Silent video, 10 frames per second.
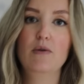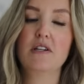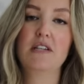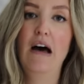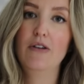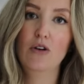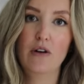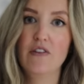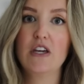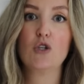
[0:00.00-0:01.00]
You eat a salad, you
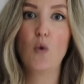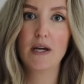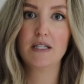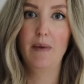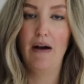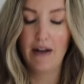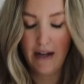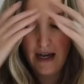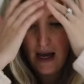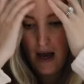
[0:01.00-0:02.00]
don't even think twice about it.